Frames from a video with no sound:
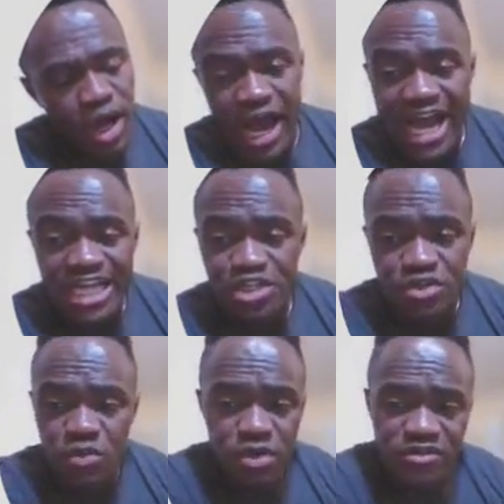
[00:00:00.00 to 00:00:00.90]
I just
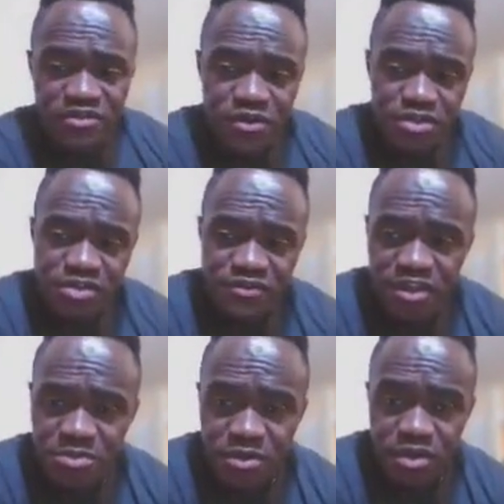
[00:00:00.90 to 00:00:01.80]
don't want to focus on
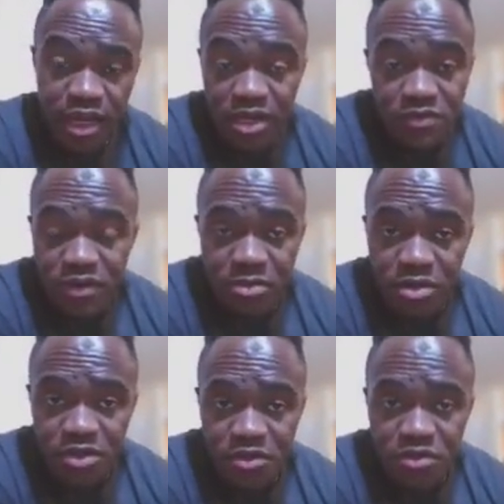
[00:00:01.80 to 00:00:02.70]
Facebook, and I don't
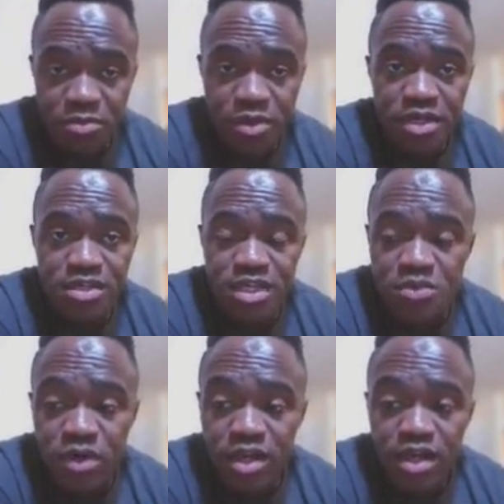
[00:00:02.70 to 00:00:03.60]
recommend you do because guess
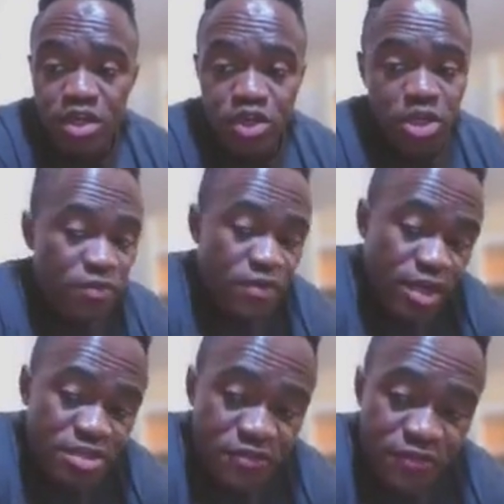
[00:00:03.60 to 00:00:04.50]
what? You could be running
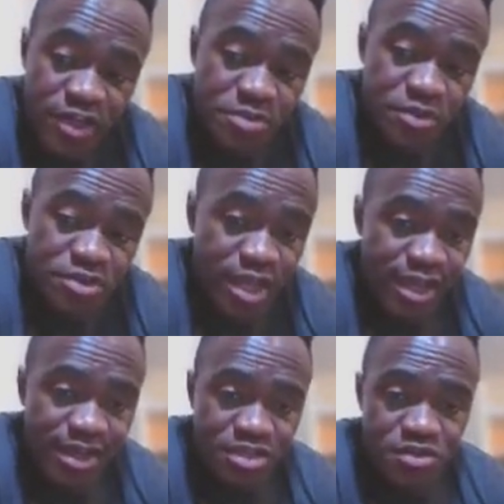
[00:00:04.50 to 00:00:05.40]
ads on Facebook today.
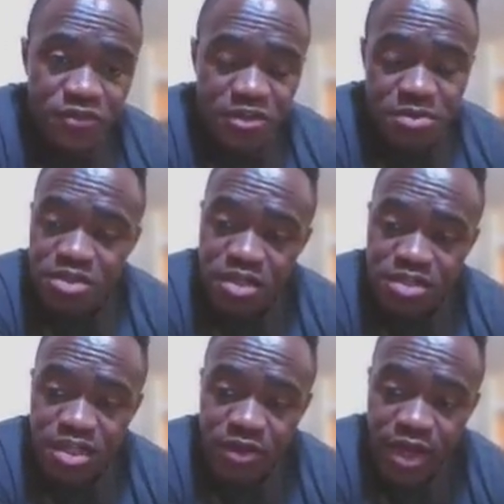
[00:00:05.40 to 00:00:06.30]
Next thing you know, Facebook shuts
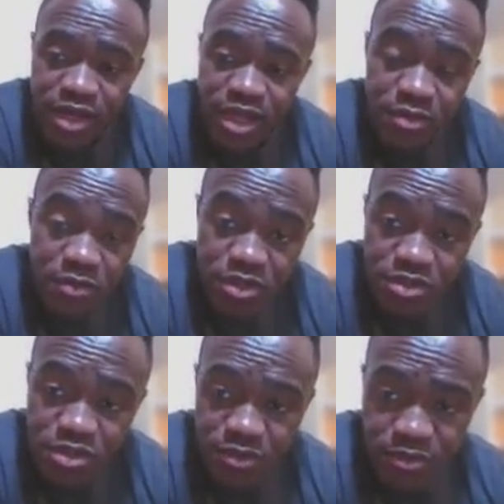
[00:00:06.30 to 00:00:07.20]
down your ad account. What are you
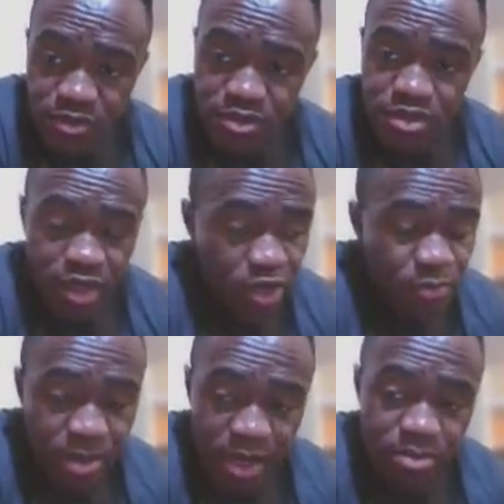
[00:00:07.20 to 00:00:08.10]
going to do? Now your
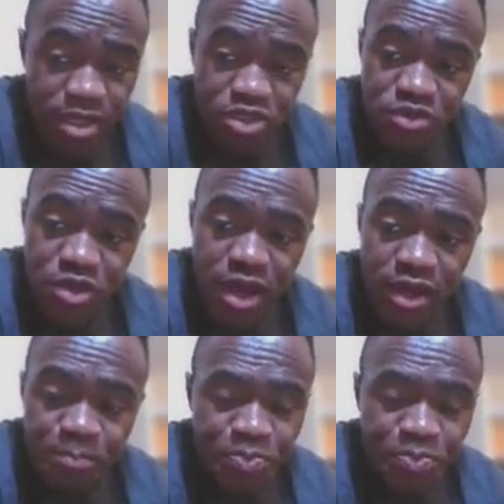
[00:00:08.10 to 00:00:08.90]
pipeline is dry.